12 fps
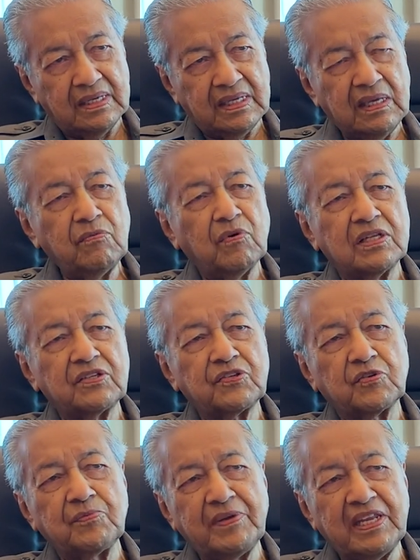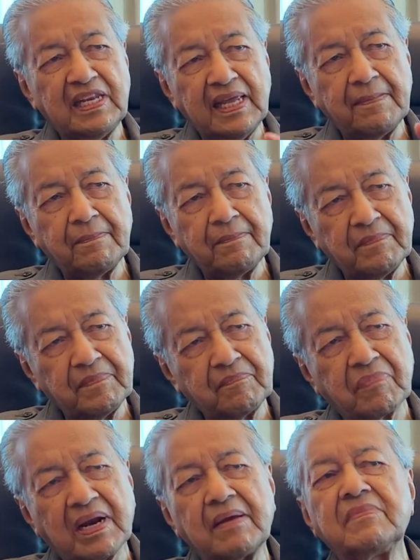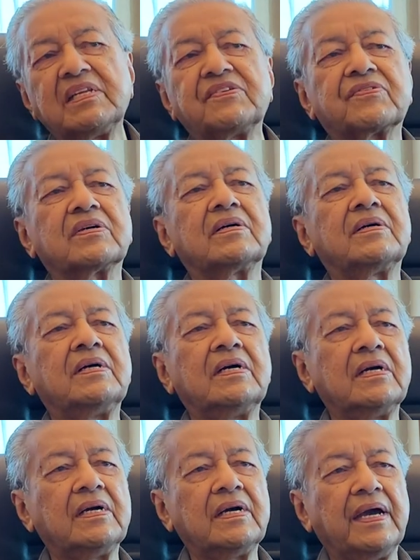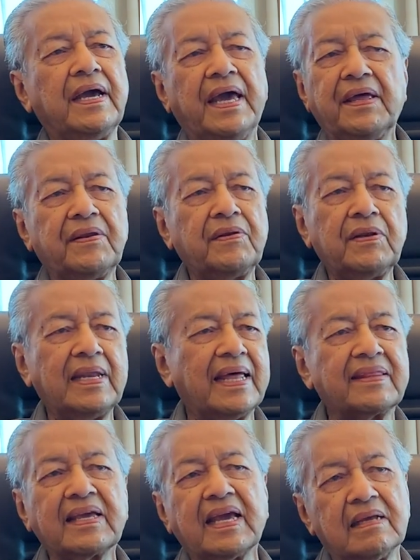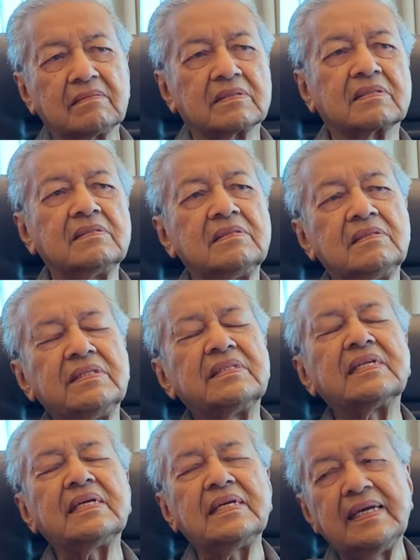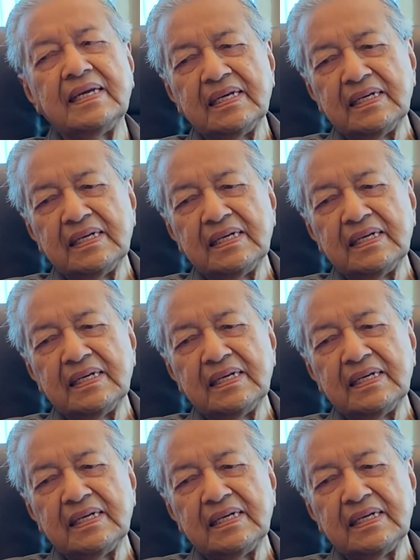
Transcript: He wants to be named Prime Minister, and nothing else, you see.